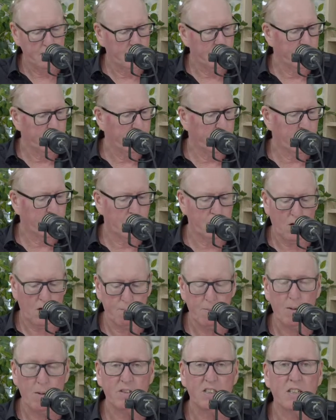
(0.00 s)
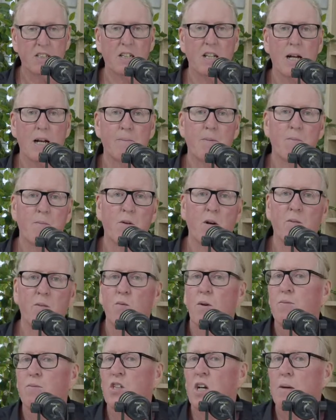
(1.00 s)
So I might stick that up on my
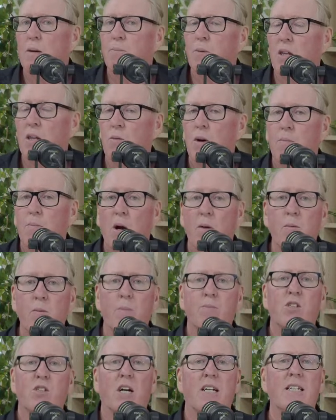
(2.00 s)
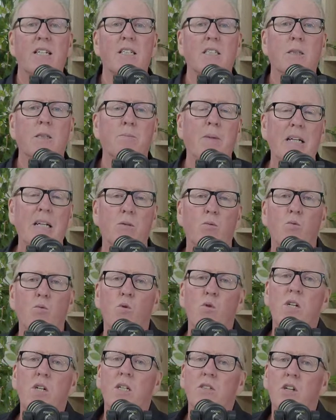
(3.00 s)
website. By the way, my website is
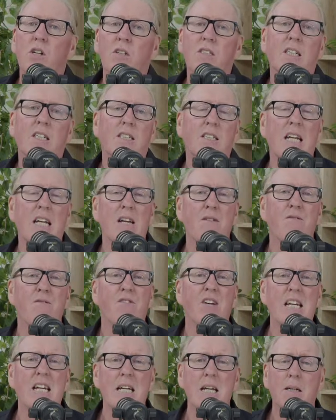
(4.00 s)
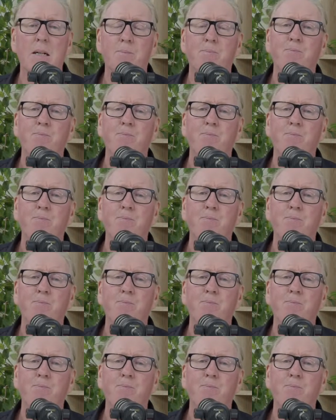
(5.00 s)
peteward.tv.